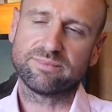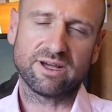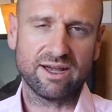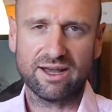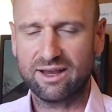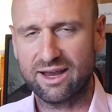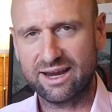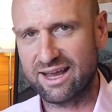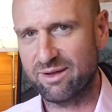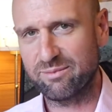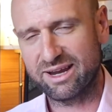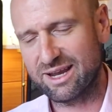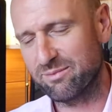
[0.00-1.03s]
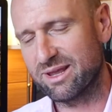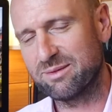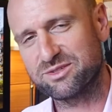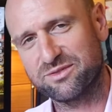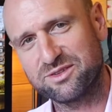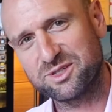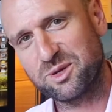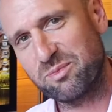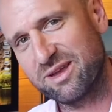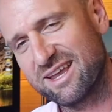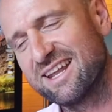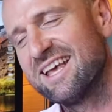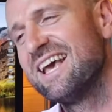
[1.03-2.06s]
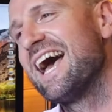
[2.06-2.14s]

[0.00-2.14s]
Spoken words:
I can't make up names off the top of my head.